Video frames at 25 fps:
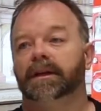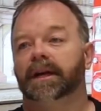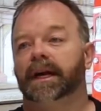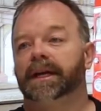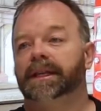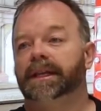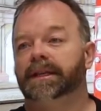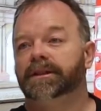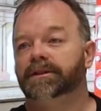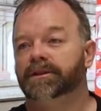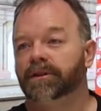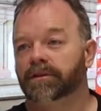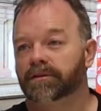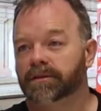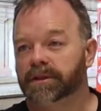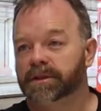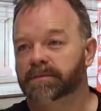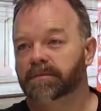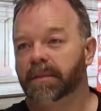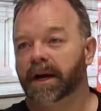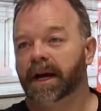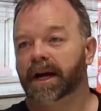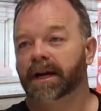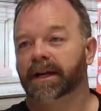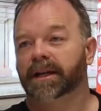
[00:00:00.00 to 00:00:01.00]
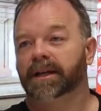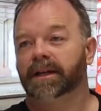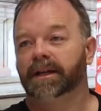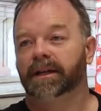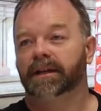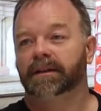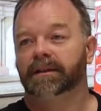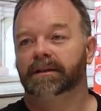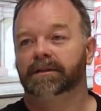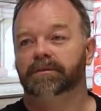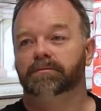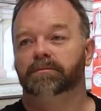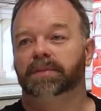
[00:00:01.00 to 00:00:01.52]
Are there dogs barking?
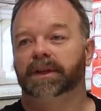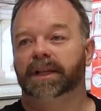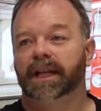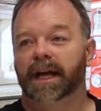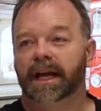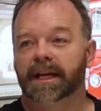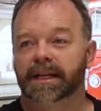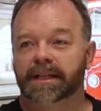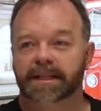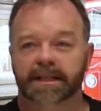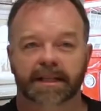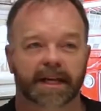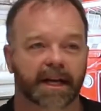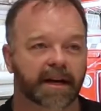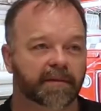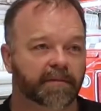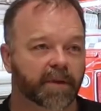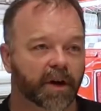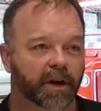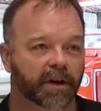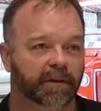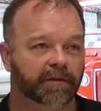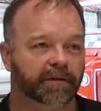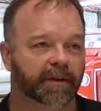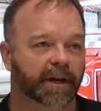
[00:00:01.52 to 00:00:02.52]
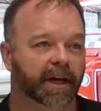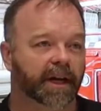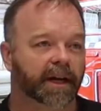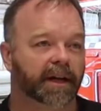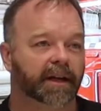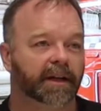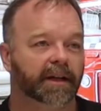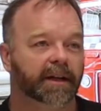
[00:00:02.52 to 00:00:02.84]
Do planes come over?